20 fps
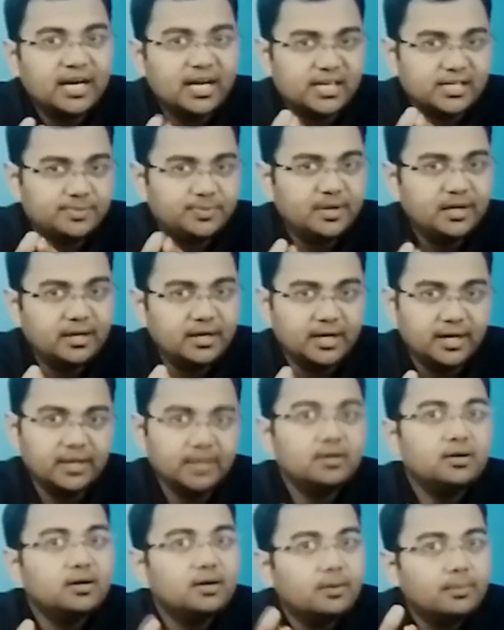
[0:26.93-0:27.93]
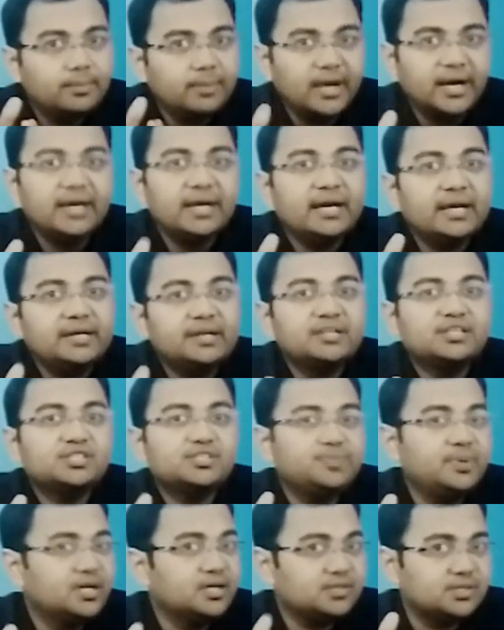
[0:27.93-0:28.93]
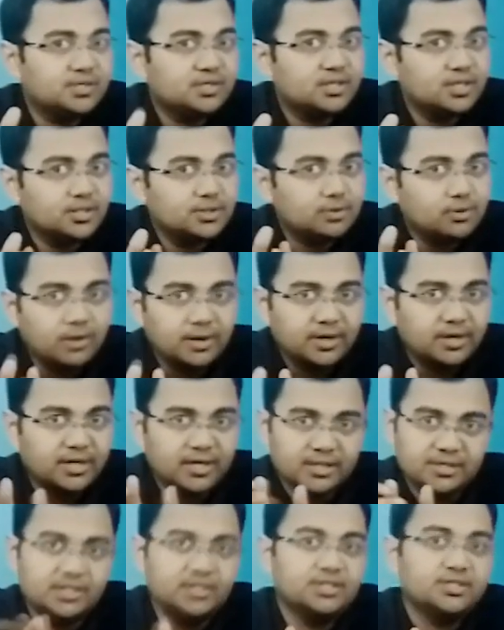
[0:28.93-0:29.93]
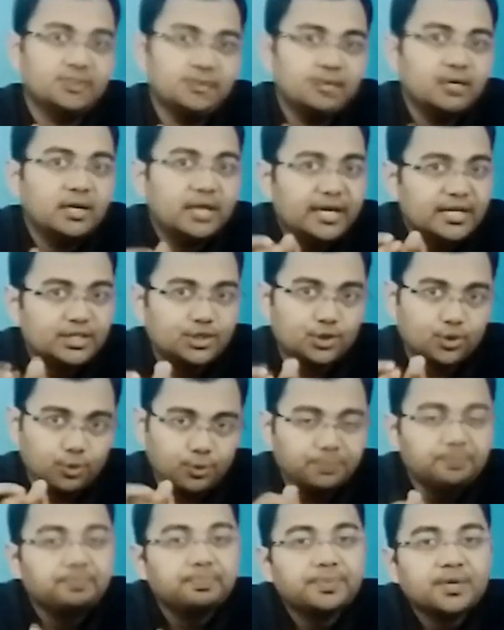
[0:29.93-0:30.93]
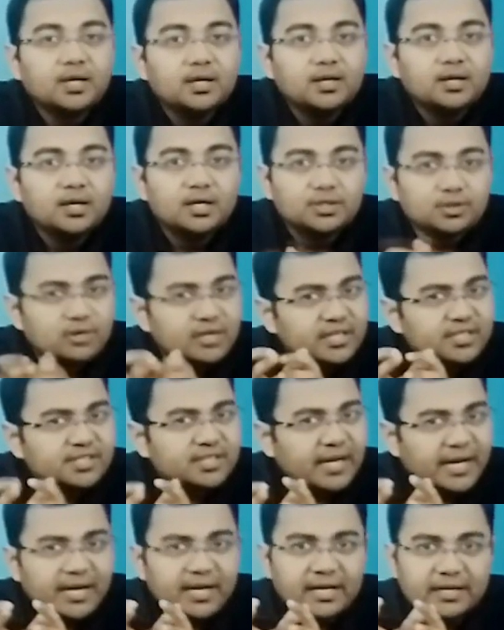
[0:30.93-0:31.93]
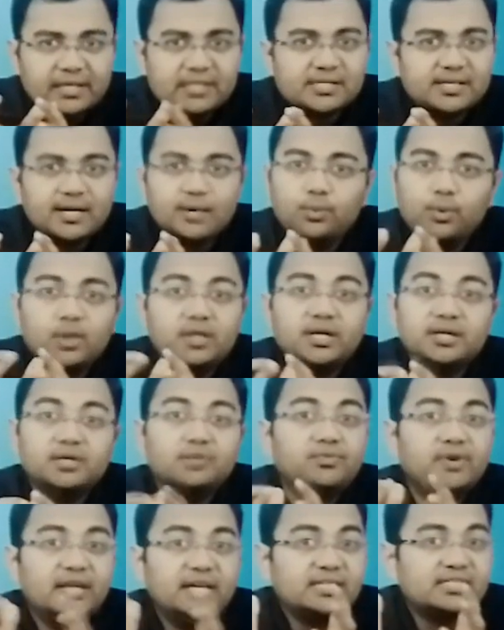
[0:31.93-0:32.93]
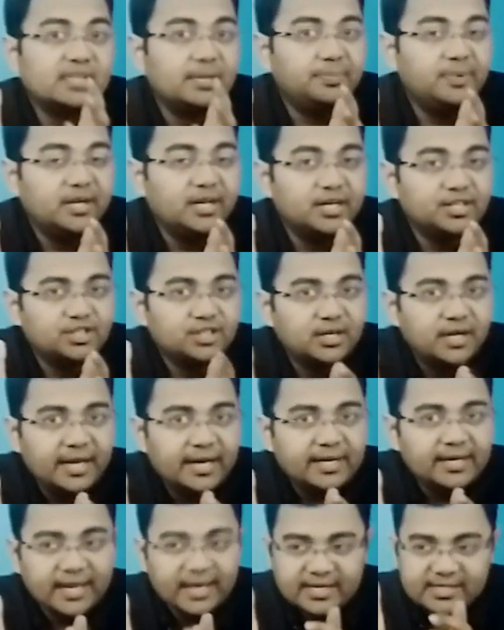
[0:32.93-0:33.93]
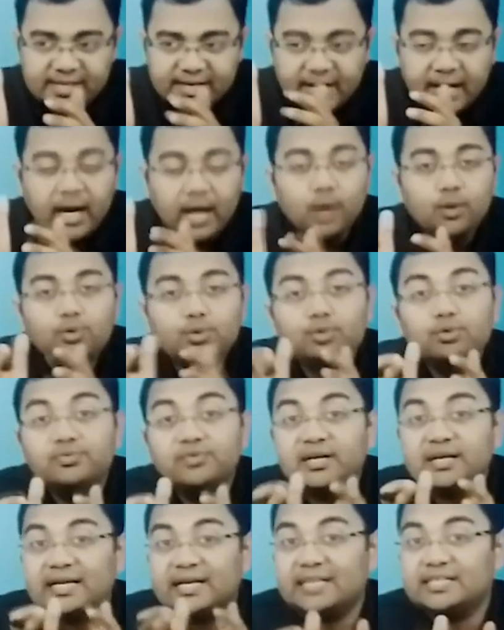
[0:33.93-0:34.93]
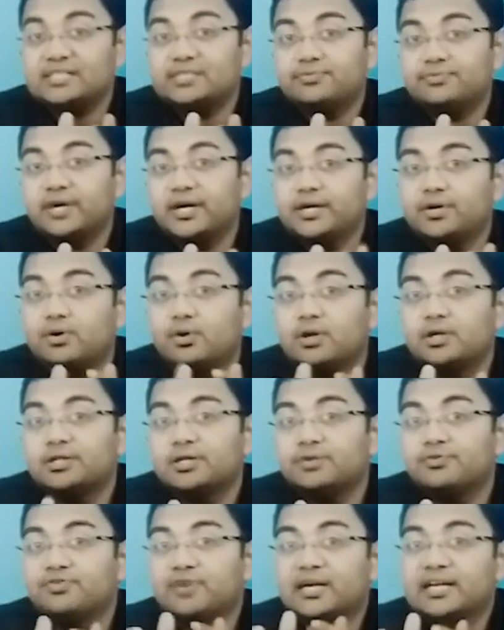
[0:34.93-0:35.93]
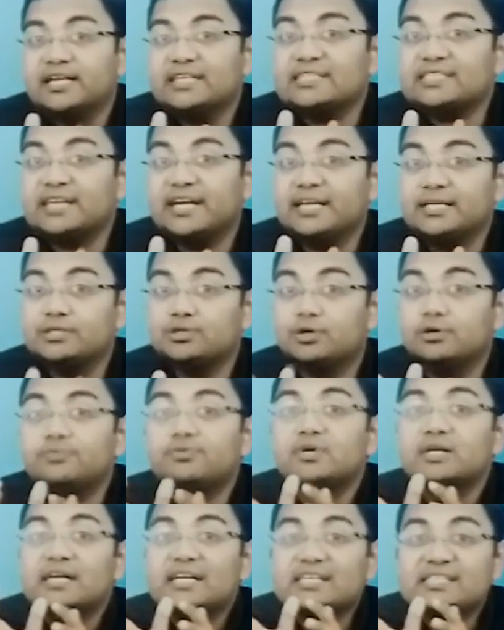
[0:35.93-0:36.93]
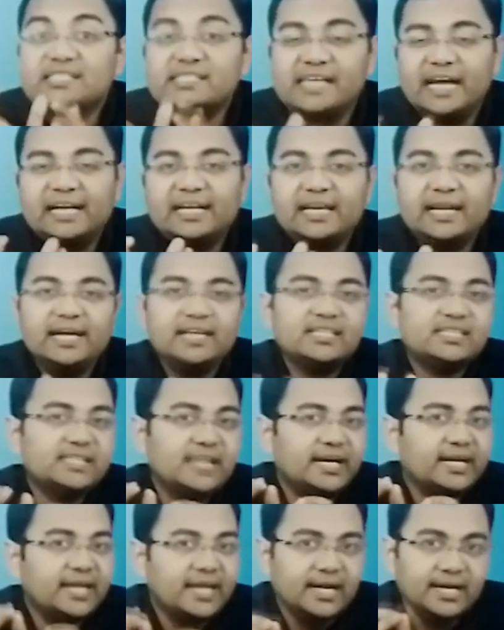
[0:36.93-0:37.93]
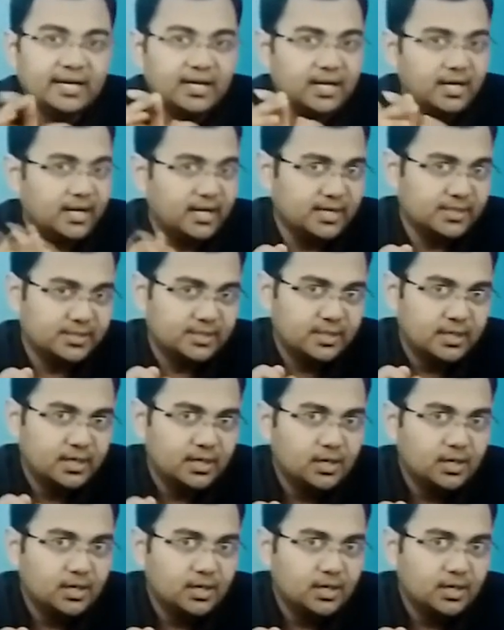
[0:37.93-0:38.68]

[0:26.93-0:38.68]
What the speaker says: has been done by Indian Space Research Organization, ISRO. So let's try and understand what are the various application areas and how do we classify all the various kinds of satellites that India has.